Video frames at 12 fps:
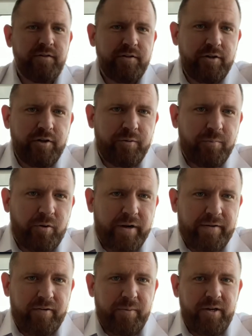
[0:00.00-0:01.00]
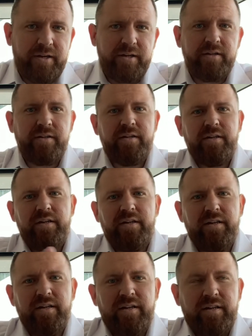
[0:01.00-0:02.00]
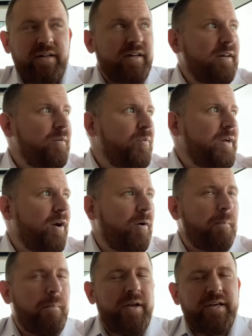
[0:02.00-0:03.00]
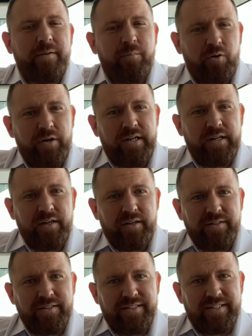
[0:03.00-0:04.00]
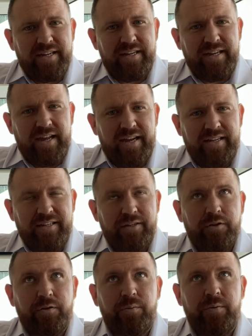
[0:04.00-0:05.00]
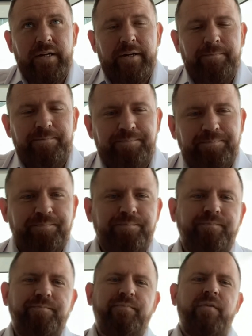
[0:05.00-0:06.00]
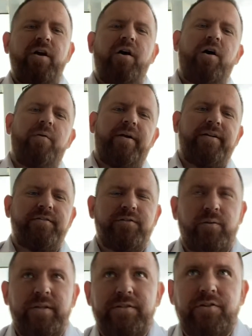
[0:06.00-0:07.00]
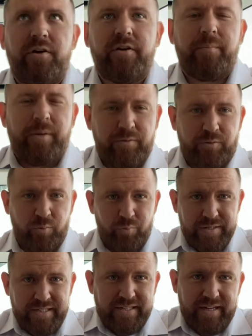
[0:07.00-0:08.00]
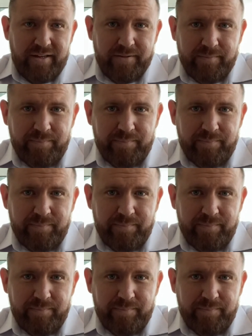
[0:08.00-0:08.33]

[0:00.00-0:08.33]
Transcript: Good morning, everybody. We are Monday morning, day 83. All right, so let's talk about the weekend.